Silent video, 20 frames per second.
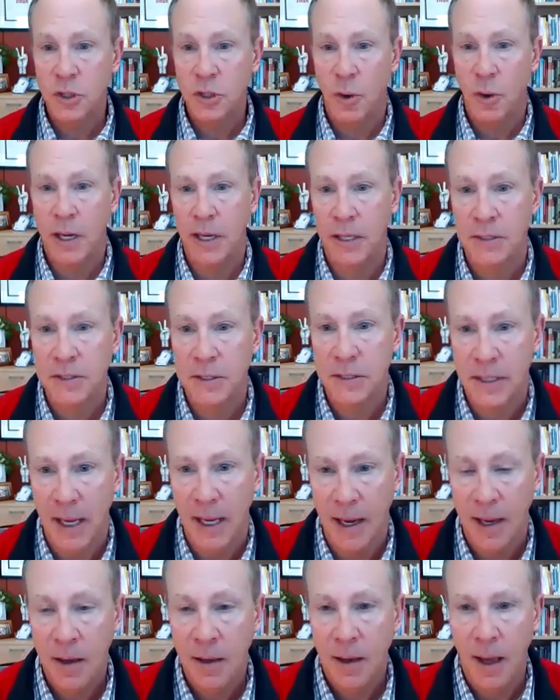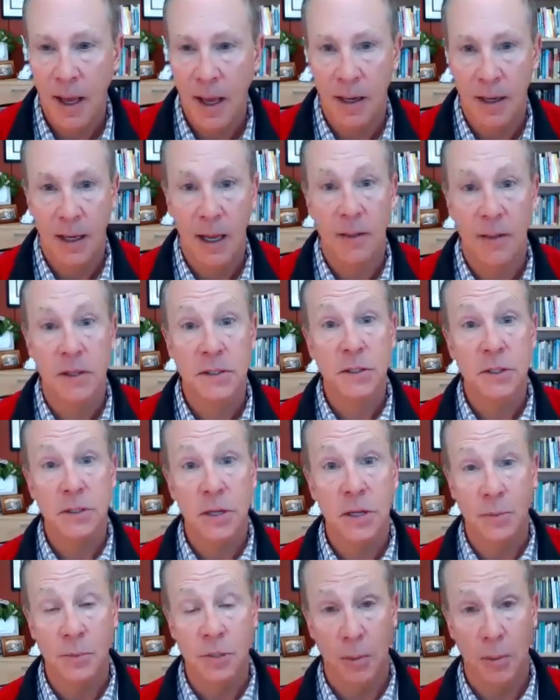joining us today. And again,
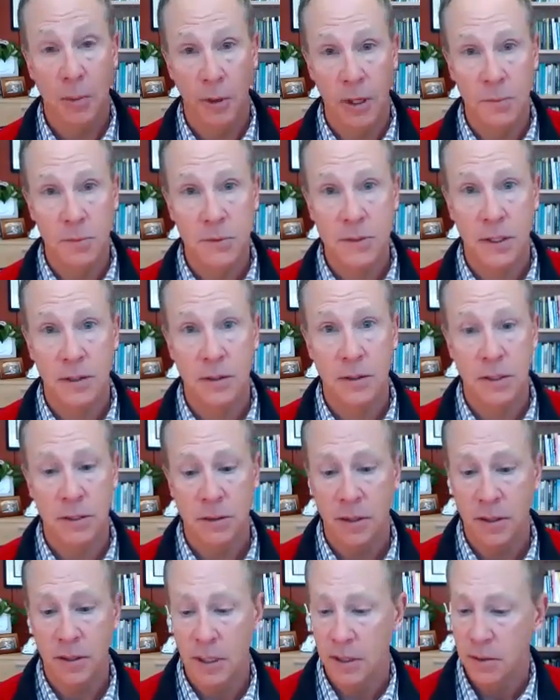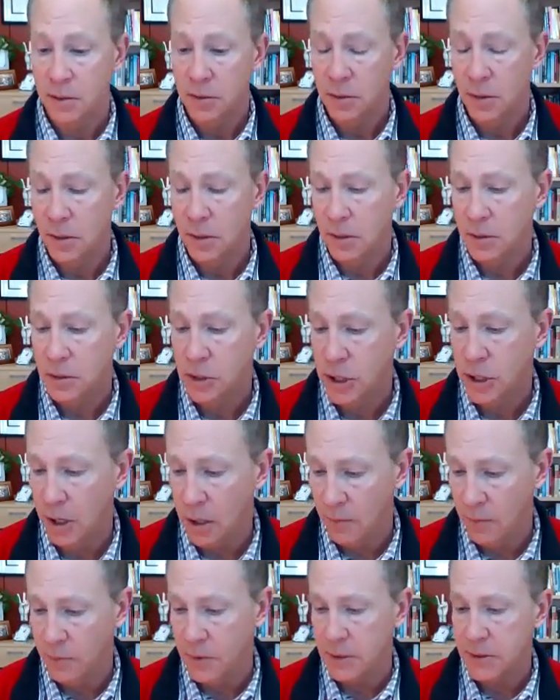I'm Sean Williams, the
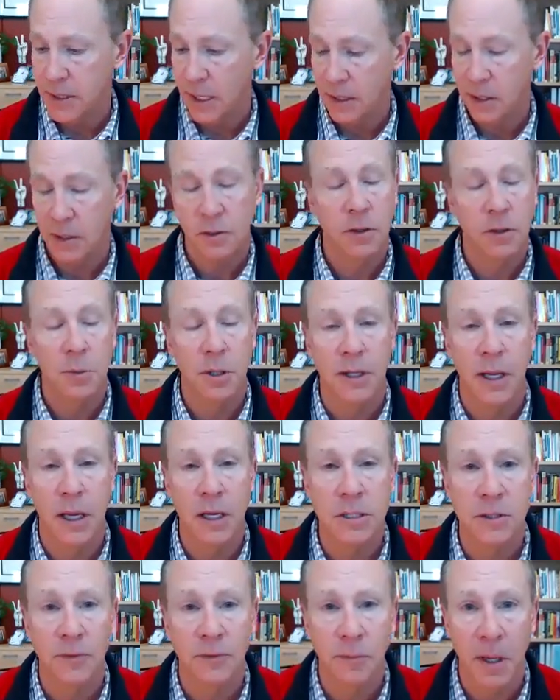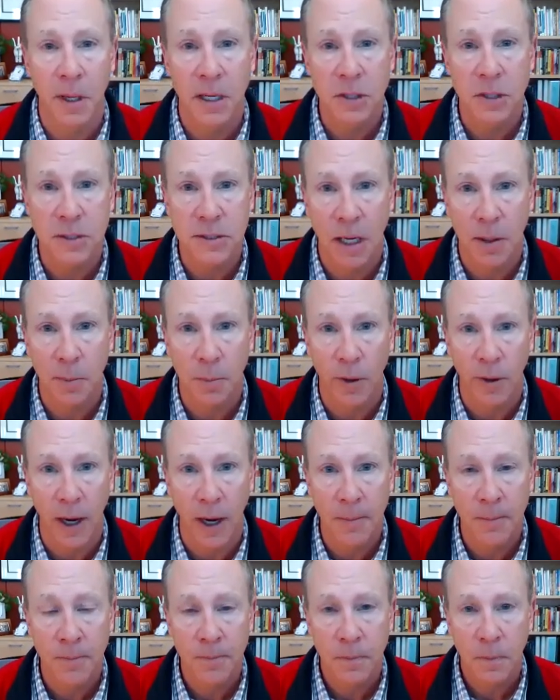chair of the Technical Communication Information Design
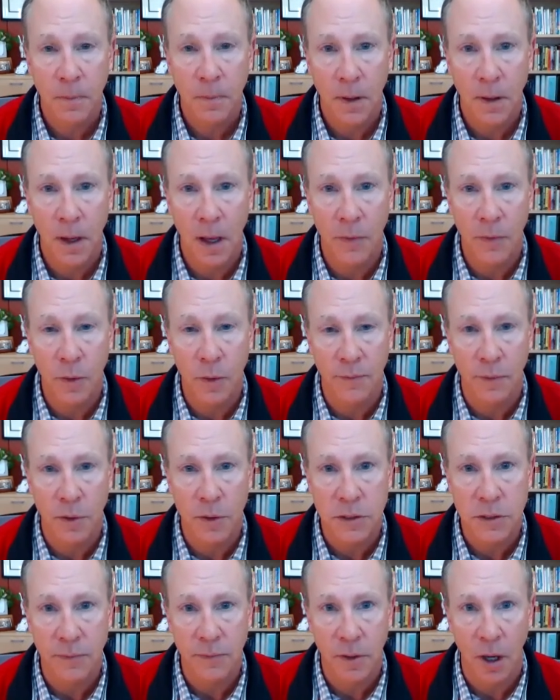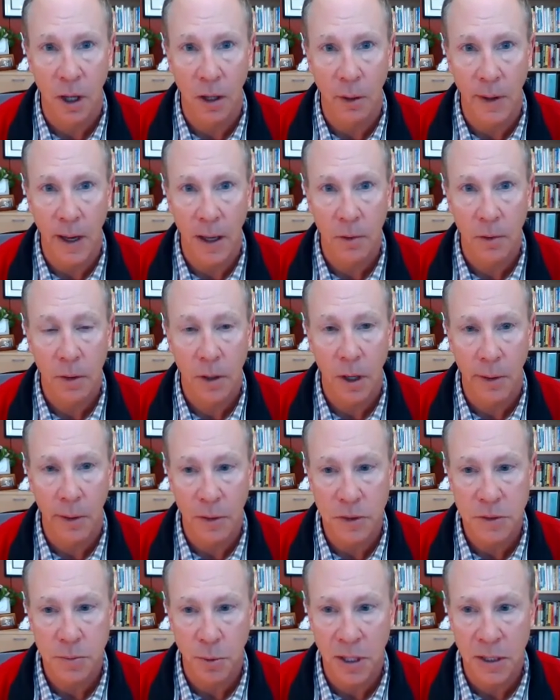Program at the University of Colorado
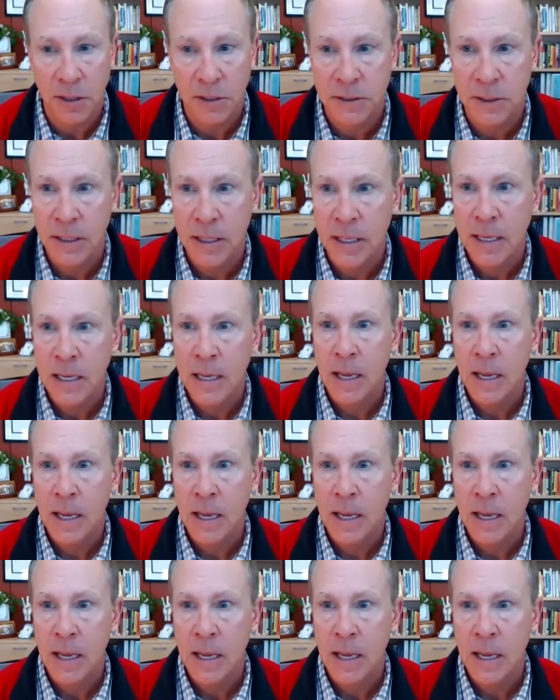Springs.